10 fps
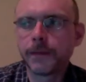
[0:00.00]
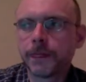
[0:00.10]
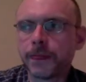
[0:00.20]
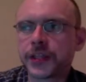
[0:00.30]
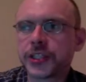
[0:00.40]

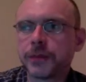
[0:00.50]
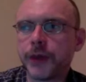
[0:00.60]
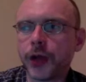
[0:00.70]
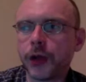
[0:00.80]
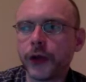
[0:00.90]

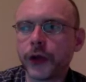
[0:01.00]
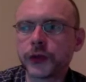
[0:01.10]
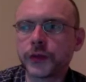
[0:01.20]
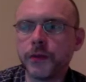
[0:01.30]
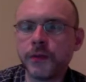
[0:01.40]
dispel
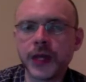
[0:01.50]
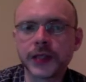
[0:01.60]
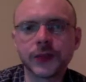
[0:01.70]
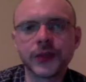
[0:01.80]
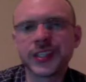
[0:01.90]
those
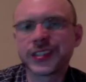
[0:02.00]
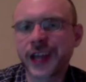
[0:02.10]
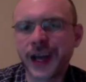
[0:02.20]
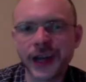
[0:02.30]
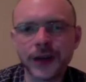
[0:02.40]
myths that we just
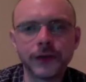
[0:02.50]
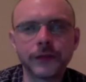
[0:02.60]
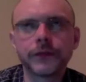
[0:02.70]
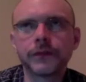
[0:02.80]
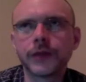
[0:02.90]
kind
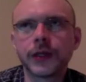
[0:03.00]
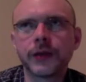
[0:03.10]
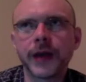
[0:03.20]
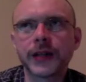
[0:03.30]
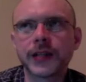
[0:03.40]
of
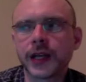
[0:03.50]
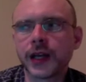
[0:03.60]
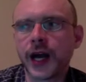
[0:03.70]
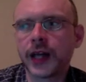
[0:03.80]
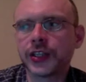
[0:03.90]
about
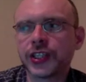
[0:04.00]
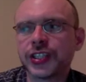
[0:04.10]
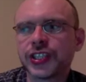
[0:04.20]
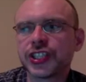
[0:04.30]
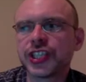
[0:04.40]
technology
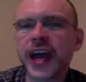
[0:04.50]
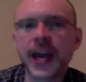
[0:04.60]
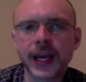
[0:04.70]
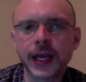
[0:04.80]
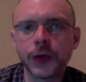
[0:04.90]

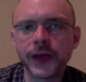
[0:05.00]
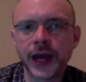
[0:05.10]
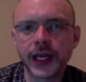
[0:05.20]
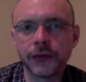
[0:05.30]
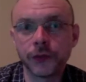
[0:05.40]
say
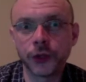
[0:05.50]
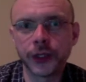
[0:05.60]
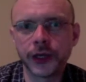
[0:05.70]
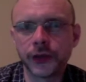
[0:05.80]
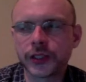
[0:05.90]
without even
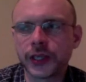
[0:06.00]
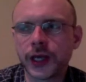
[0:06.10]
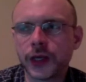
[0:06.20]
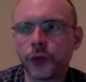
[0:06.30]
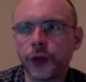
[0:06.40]
really
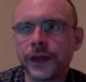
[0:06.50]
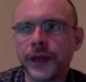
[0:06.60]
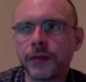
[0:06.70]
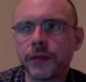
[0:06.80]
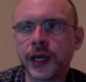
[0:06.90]
understanding what
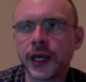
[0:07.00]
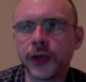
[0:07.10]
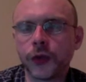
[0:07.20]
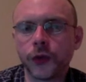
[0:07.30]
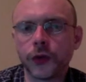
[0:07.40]
they
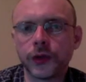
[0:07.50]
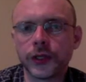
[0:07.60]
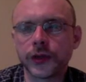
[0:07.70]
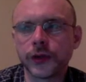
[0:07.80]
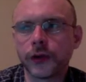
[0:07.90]
mean, or
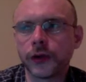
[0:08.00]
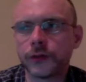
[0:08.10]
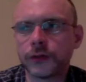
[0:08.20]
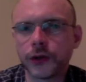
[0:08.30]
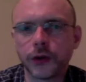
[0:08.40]
is
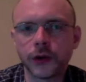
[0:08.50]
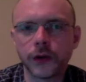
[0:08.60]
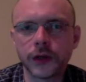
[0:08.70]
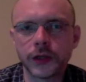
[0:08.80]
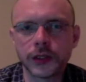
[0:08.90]

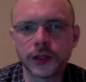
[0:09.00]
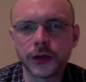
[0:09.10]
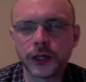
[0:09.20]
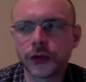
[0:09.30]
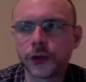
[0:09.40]

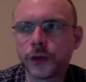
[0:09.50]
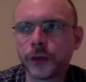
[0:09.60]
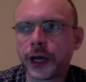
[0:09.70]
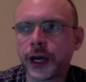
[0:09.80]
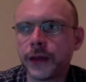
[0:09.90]
there any truth
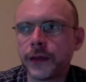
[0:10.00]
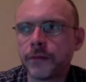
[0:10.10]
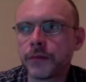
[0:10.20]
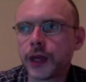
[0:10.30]
behind them.